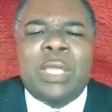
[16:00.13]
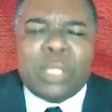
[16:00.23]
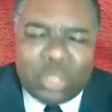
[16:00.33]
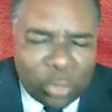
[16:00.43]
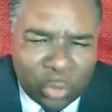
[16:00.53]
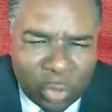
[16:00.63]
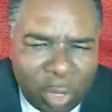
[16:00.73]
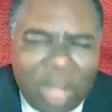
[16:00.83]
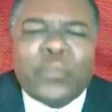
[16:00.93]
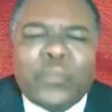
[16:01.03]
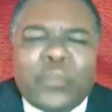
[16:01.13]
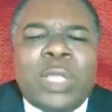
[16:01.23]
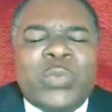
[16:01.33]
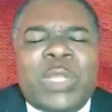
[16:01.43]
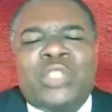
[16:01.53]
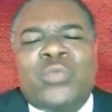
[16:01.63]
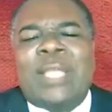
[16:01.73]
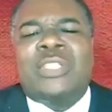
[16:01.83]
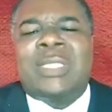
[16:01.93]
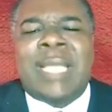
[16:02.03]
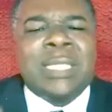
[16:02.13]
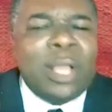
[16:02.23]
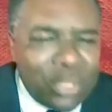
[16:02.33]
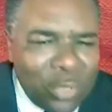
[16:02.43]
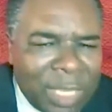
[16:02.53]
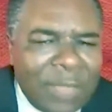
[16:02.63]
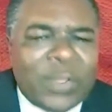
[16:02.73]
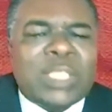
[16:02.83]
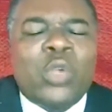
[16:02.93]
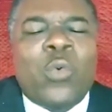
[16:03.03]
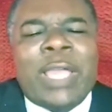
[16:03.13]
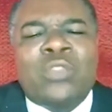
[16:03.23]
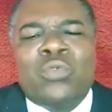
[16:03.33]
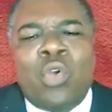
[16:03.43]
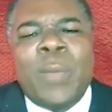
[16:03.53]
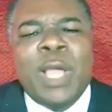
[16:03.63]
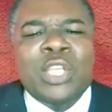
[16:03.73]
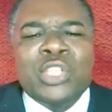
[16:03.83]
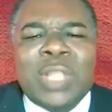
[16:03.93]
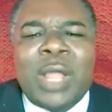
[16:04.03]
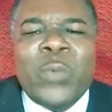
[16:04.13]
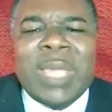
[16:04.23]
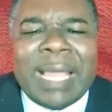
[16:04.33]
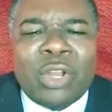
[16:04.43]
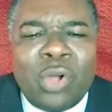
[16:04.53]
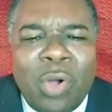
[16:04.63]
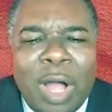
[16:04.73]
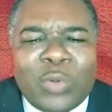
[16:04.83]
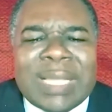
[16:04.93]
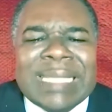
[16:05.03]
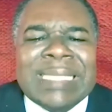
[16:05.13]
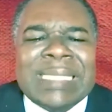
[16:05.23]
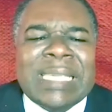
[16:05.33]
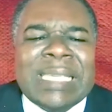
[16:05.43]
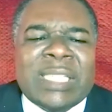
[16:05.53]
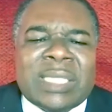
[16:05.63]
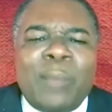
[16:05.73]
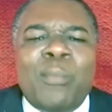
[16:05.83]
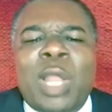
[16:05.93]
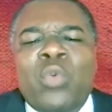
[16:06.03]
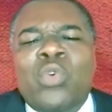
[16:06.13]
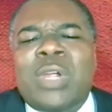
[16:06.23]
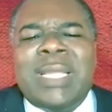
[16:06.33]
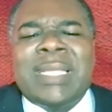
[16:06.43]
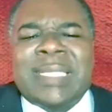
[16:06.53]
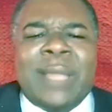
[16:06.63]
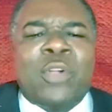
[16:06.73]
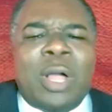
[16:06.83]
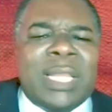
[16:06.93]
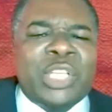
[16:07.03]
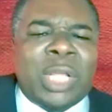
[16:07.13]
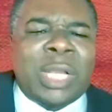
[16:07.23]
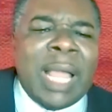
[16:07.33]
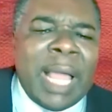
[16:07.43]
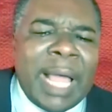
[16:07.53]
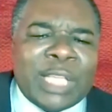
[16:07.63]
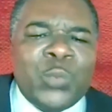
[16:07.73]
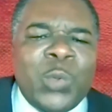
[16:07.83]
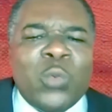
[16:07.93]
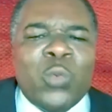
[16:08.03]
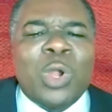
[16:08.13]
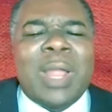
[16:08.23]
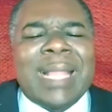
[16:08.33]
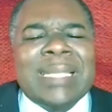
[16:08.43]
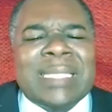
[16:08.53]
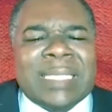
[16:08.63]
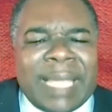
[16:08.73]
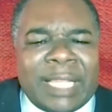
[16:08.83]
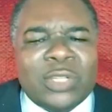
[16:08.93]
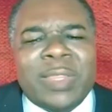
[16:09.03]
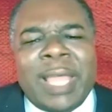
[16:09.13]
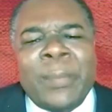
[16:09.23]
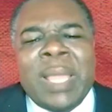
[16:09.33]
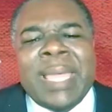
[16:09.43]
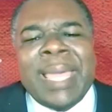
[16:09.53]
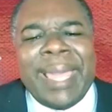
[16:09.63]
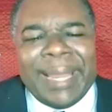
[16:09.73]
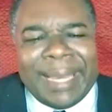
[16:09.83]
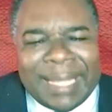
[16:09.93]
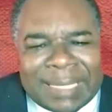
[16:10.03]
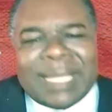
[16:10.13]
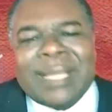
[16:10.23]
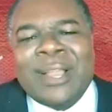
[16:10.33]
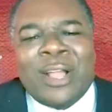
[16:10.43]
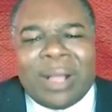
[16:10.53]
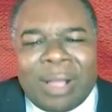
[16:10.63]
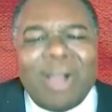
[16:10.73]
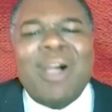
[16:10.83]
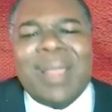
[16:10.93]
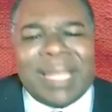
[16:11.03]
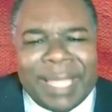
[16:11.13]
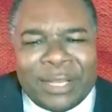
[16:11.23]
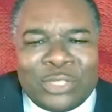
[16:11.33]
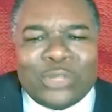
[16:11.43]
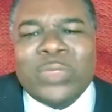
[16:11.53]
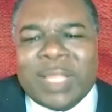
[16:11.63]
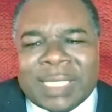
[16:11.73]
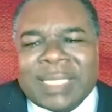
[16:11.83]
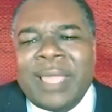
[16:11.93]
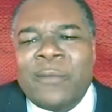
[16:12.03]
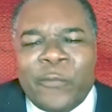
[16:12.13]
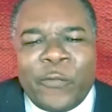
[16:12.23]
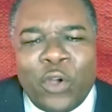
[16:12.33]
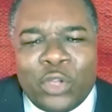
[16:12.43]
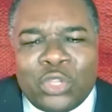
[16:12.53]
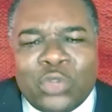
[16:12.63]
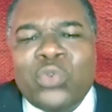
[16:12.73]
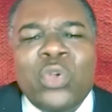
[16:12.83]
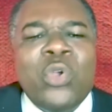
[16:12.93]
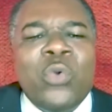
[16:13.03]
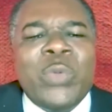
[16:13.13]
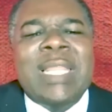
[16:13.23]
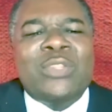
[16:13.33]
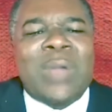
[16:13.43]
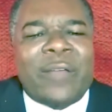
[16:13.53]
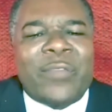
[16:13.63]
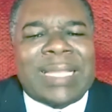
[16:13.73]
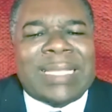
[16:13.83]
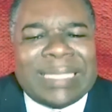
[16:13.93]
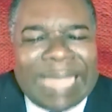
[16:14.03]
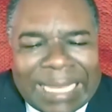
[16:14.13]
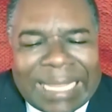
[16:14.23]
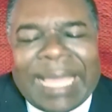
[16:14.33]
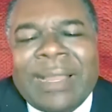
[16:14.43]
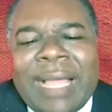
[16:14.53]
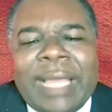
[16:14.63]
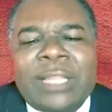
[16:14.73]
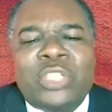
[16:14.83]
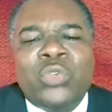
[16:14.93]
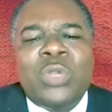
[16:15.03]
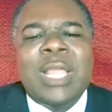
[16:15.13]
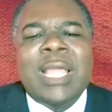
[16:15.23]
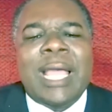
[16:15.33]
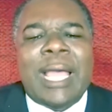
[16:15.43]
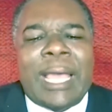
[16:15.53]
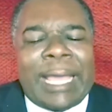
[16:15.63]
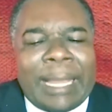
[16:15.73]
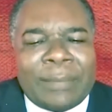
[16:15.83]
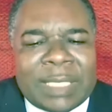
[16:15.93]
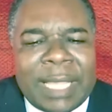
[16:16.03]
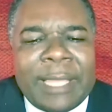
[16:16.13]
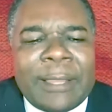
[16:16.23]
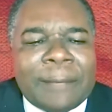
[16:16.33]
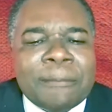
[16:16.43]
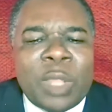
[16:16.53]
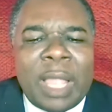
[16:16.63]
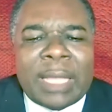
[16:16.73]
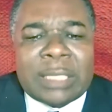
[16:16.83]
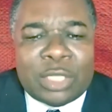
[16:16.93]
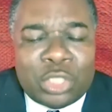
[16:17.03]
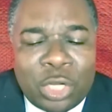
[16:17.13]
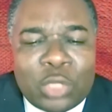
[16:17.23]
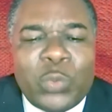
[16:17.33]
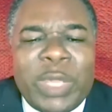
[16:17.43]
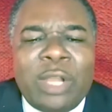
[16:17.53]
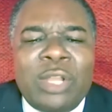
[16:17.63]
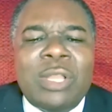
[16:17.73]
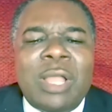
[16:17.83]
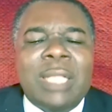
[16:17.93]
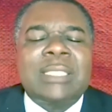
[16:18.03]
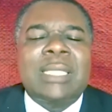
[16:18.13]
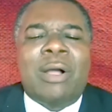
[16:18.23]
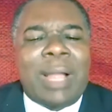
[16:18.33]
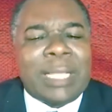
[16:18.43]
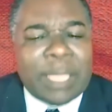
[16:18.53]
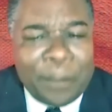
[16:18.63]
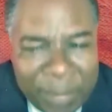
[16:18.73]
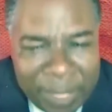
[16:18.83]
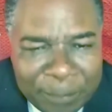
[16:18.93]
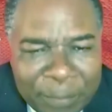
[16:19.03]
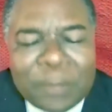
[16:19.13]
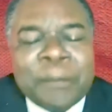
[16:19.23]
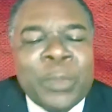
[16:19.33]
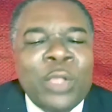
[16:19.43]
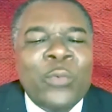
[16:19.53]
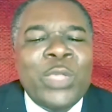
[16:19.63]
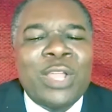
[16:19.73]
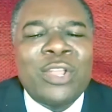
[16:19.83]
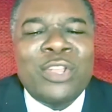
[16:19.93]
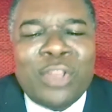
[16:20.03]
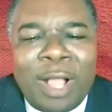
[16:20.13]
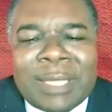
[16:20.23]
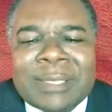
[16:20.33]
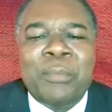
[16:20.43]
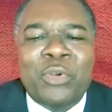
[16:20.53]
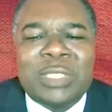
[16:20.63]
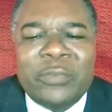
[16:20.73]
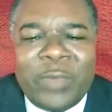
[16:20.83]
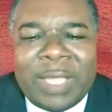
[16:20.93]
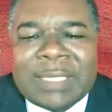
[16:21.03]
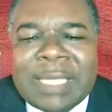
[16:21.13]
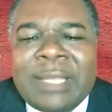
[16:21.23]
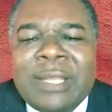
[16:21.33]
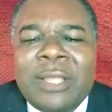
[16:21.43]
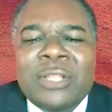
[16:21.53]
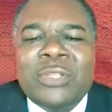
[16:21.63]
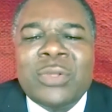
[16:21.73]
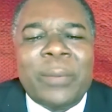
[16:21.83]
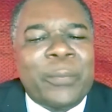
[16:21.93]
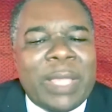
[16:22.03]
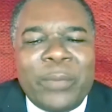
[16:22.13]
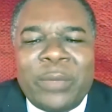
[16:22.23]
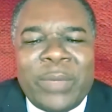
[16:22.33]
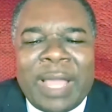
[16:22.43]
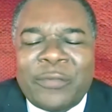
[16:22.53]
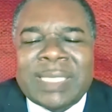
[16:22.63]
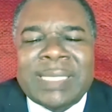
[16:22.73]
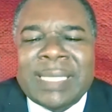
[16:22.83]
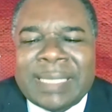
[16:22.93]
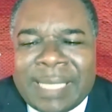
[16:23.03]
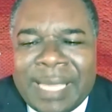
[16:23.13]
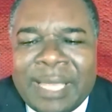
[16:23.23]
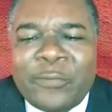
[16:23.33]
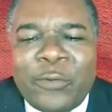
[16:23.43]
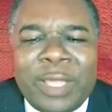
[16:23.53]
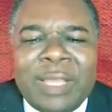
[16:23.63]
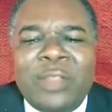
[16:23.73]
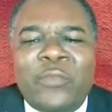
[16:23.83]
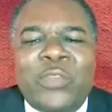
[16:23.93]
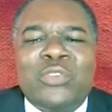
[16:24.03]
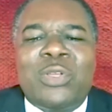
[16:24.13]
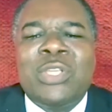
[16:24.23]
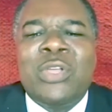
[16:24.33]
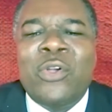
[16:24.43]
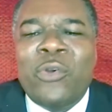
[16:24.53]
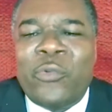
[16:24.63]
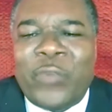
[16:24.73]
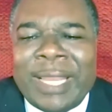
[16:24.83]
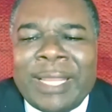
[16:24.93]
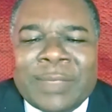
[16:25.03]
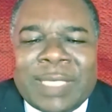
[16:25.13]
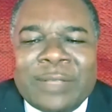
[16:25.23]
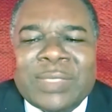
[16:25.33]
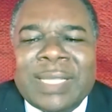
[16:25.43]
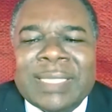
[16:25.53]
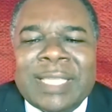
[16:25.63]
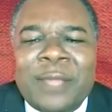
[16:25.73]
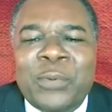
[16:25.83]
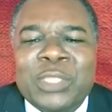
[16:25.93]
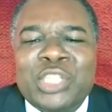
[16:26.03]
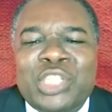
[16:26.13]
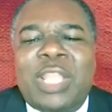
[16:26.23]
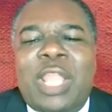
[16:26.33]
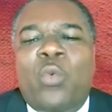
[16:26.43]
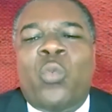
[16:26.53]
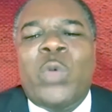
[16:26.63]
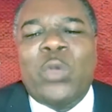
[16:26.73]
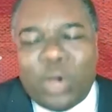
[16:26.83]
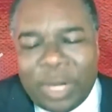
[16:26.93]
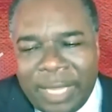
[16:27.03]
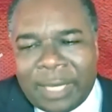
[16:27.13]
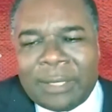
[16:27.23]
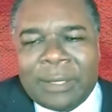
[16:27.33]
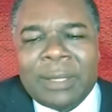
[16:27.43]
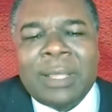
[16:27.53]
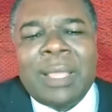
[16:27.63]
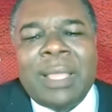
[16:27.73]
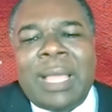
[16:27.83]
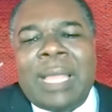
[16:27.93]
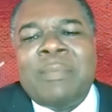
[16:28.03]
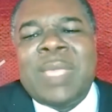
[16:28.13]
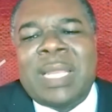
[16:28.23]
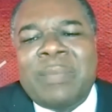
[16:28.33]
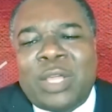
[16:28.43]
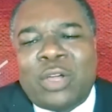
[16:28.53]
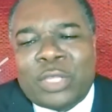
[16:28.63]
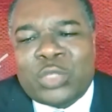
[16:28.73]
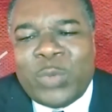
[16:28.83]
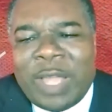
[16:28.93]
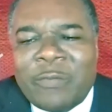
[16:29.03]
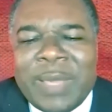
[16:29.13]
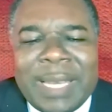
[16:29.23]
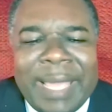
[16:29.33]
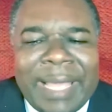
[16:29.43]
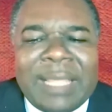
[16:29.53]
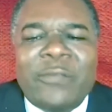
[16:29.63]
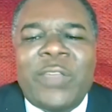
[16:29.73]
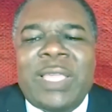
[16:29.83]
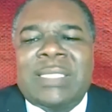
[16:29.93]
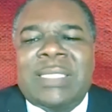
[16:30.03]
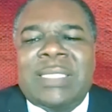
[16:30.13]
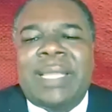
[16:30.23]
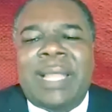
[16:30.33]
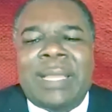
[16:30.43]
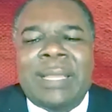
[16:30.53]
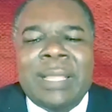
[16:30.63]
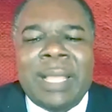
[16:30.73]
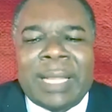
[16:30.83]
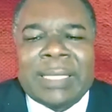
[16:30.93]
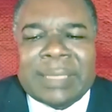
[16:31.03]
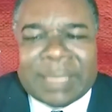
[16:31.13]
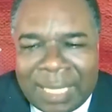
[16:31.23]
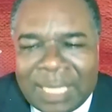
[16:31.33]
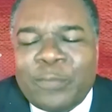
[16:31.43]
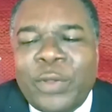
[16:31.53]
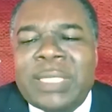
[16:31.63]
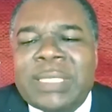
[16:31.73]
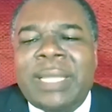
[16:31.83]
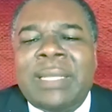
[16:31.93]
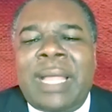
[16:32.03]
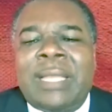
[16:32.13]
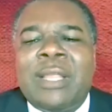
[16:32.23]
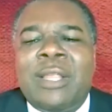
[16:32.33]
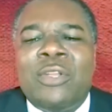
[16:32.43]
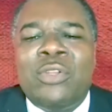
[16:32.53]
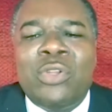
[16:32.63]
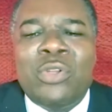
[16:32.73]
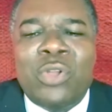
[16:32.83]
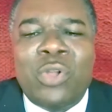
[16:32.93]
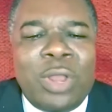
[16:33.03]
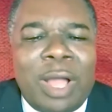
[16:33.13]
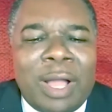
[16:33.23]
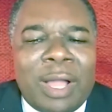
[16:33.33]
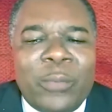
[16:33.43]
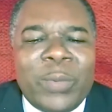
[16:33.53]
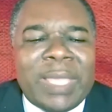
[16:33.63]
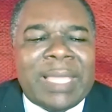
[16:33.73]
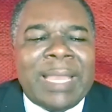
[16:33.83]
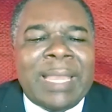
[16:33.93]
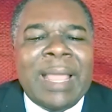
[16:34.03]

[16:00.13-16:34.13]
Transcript: To, to cover us with his righteousness, to give us the white robe so that we can go out and see someone who were in the same condition as we were and say to them, hey, listen, God can do the same for you. We need to have a, that kind of attitude. And, and I'm saying that as a church, we are not, or as a people, we are not motivated to, we, we, we have this disdain for individuals who find themselves in the same position that we were in. And merely because we have been elevated and, and celebrated, that no longer we can,